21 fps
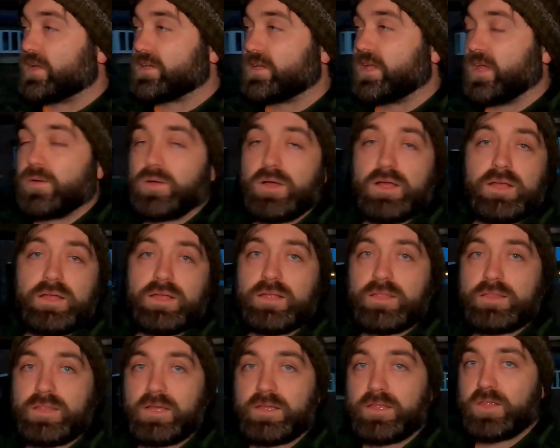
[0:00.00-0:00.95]
thank you.
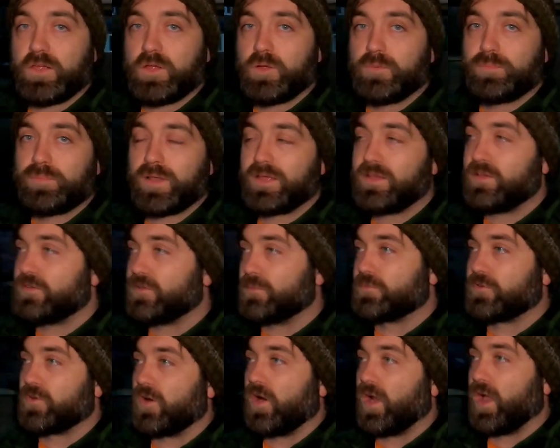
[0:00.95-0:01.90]
Please
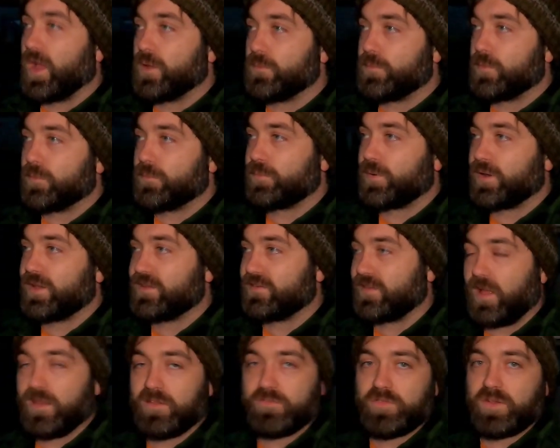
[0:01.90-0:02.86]
subscribe, please
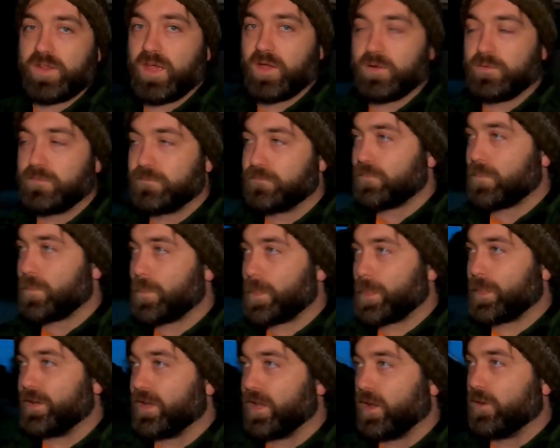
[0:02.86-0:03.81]
like the video.
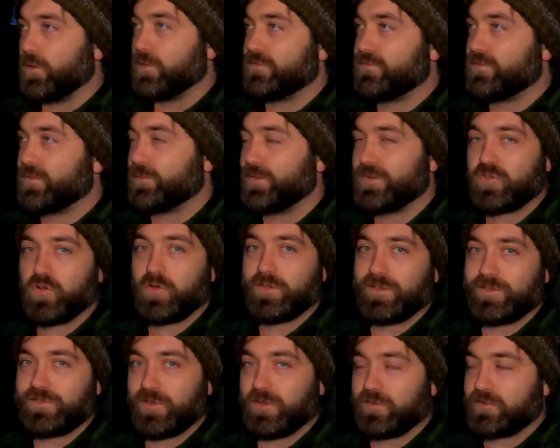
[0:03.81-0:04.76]
You know, we enjoy
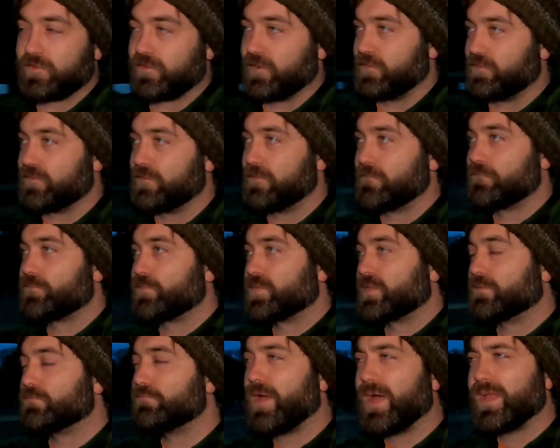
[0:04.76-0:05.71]
this sort of stuff.
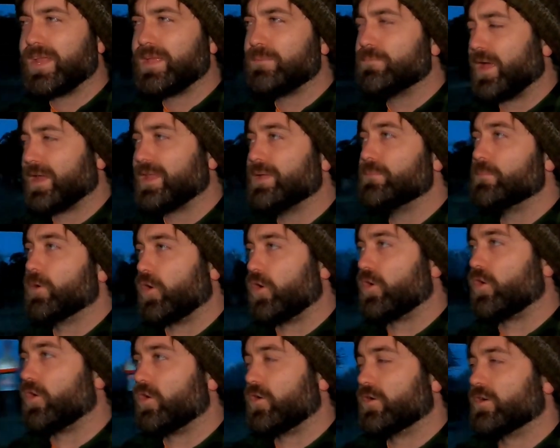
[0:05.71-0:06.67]
Many
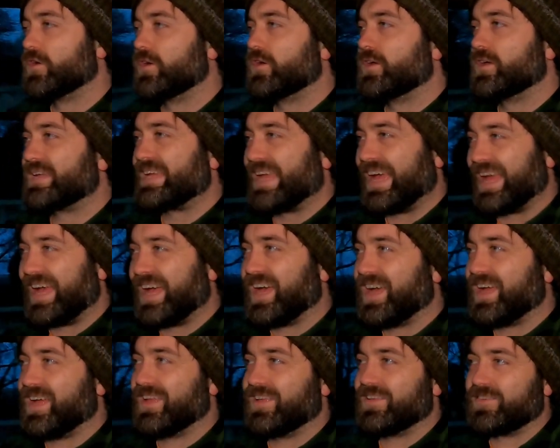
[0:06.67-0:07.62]
more
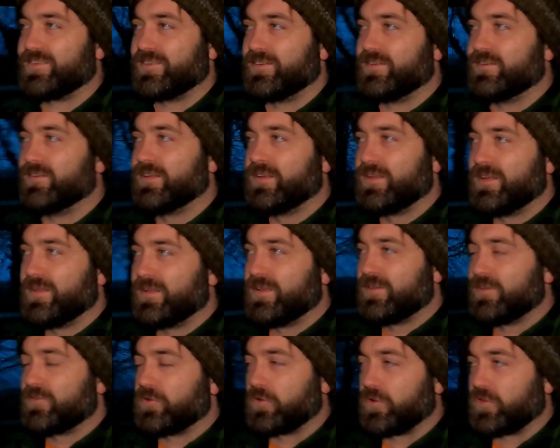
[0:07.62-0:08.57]
cars and
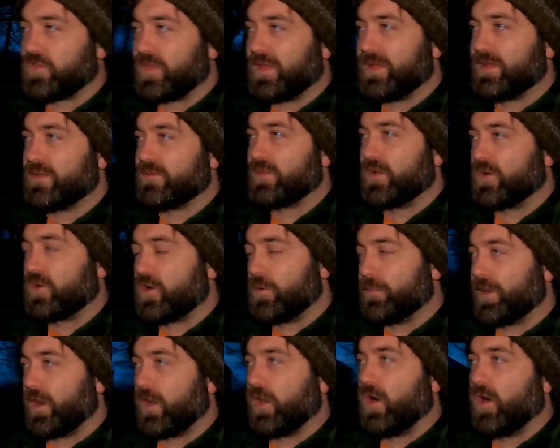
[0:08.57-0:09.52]
sort of things that are
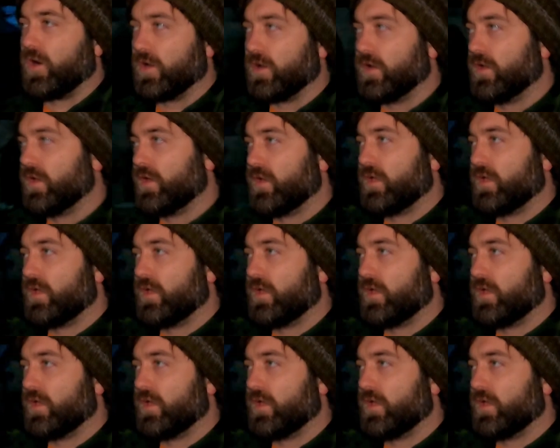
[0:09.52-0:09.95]
coming along,